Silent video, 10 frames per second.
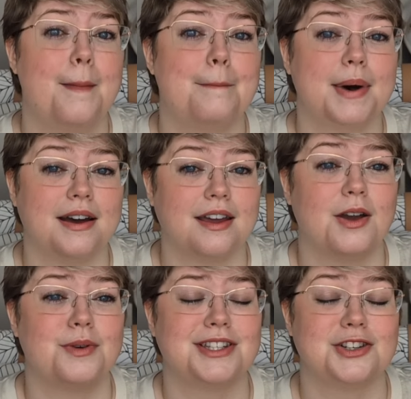but I
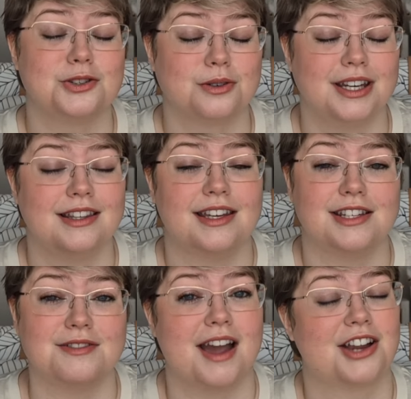was enjoying the
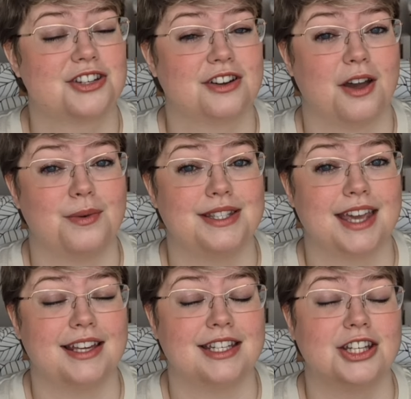interaction I was
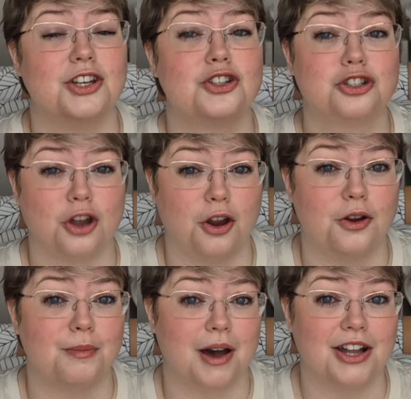getting so
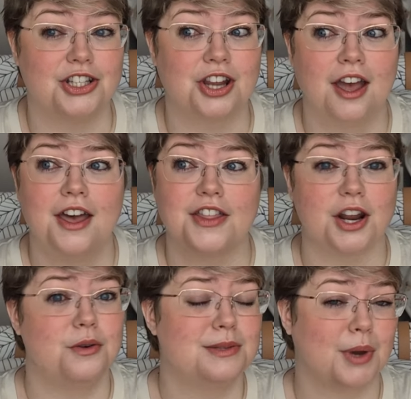much that I
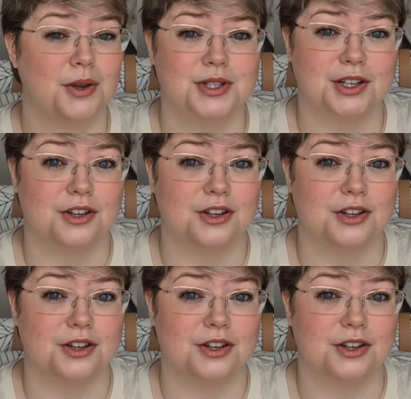was posting